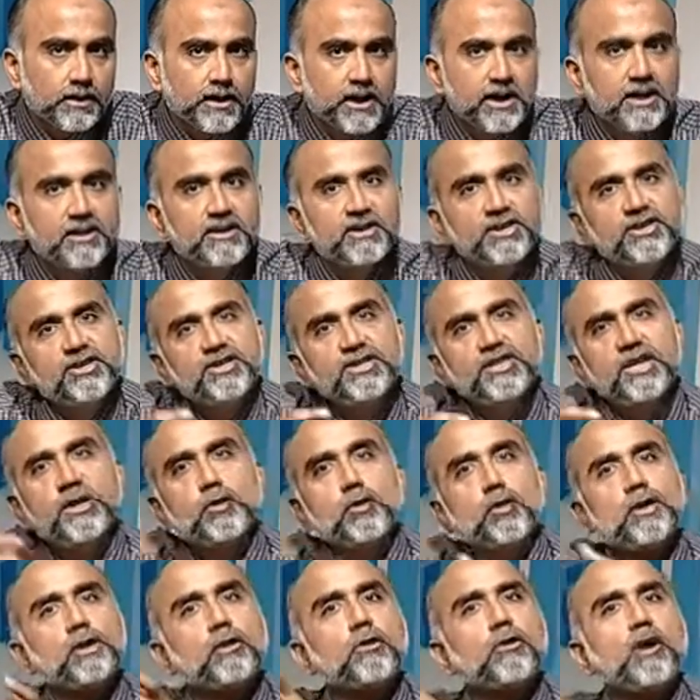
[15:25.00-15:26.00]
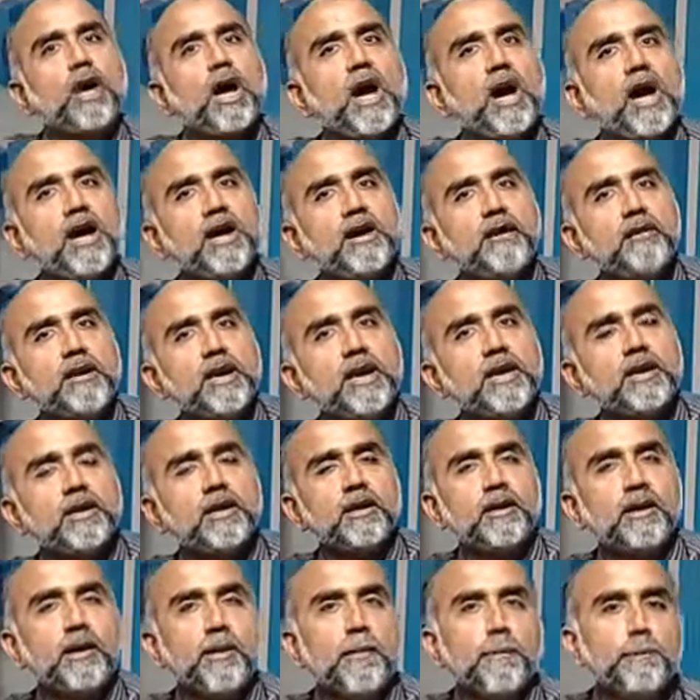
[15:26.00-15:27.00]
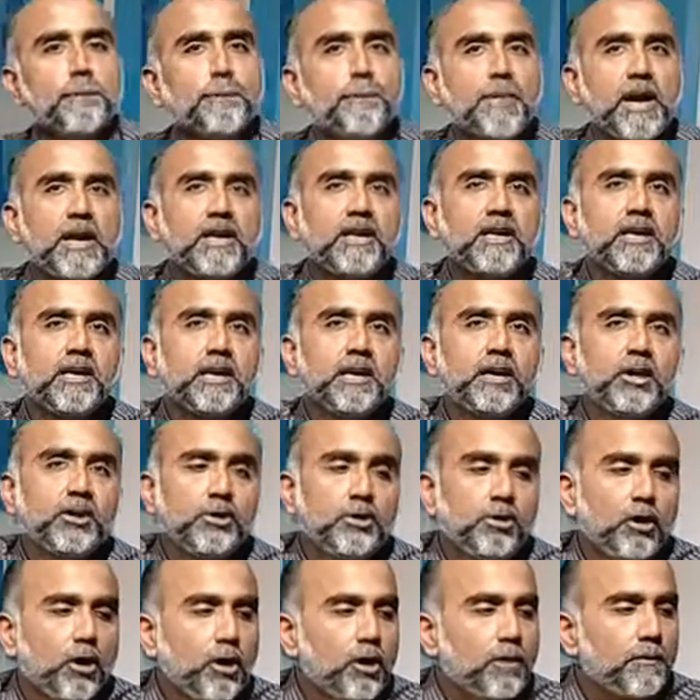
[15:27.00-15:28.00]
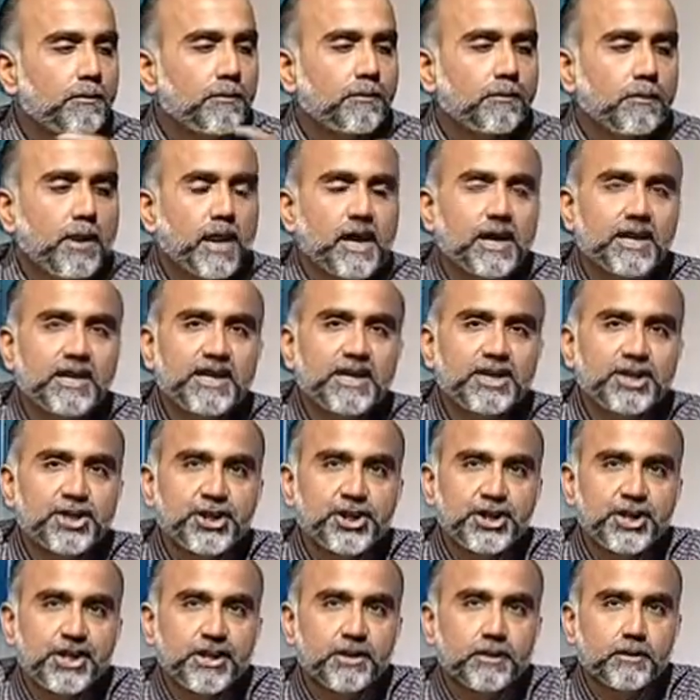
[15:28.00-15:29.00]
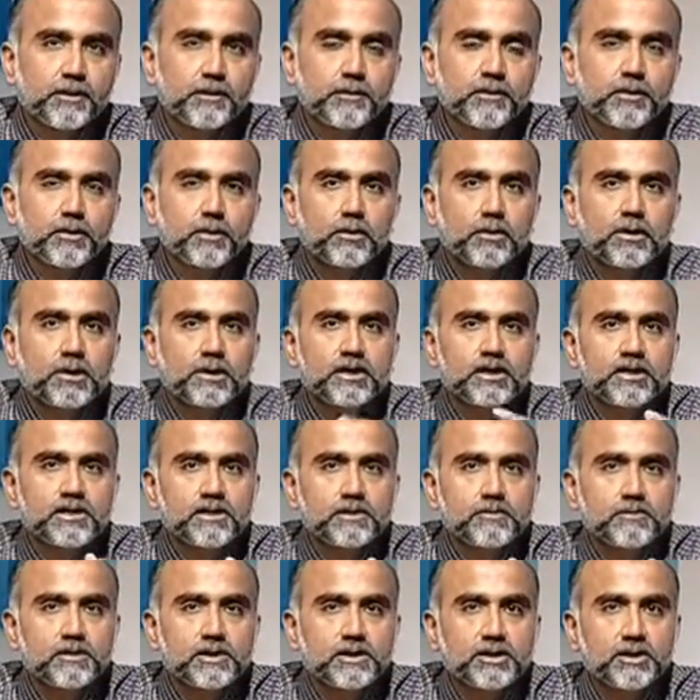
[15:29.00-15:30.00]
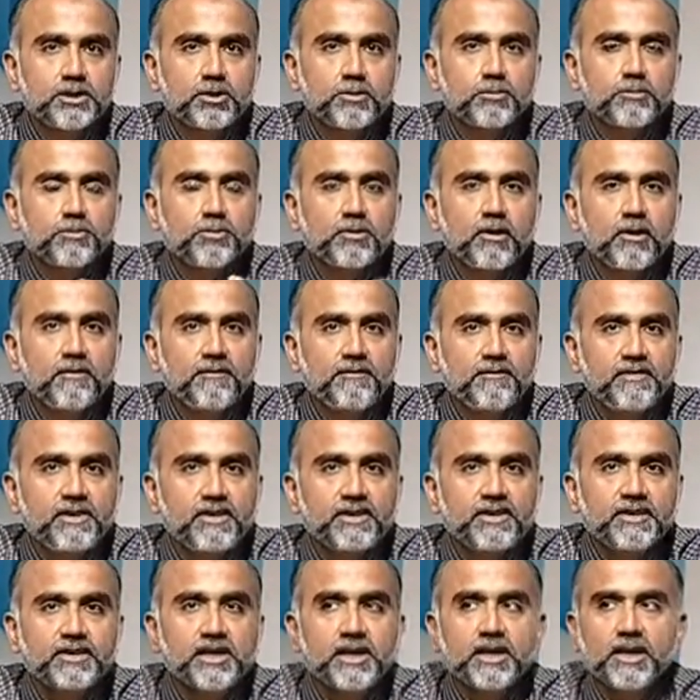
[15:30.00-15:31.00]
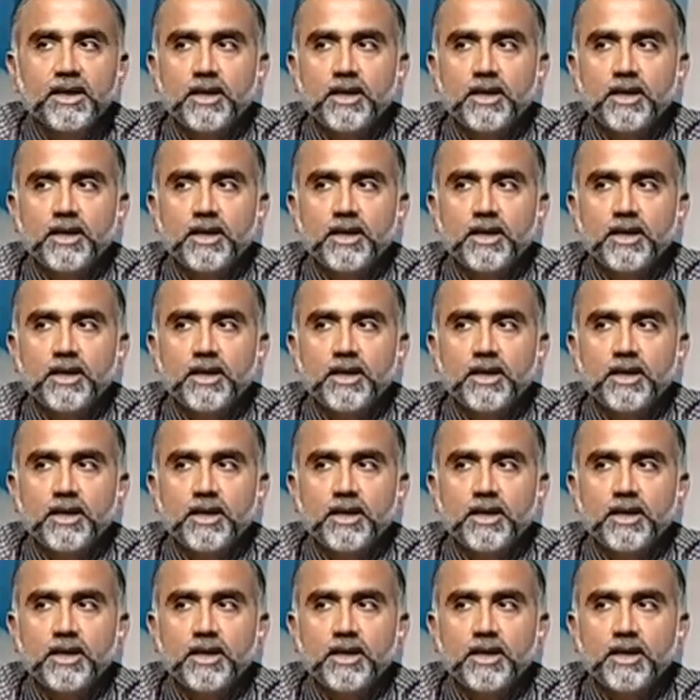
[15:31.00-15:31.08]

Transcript: Industries are going on a higher rate, but your market share, your customers, your profits,